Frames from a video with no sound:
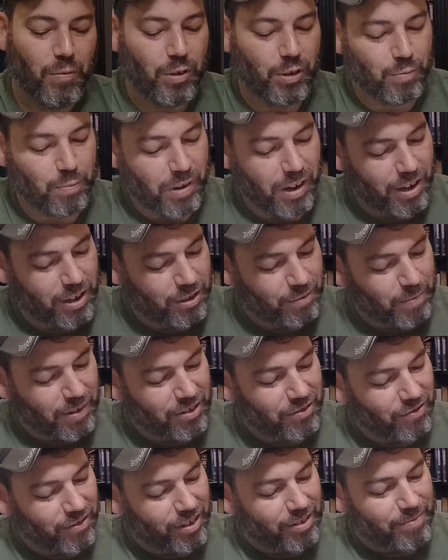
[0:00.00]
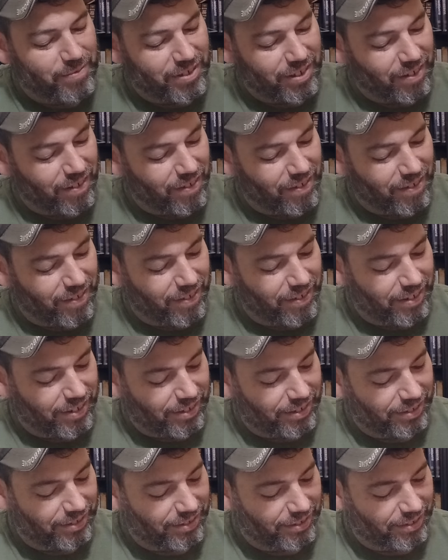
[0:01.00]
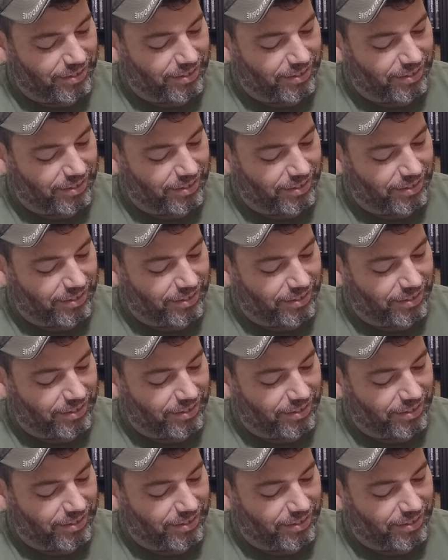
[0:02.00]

which page my dream's on.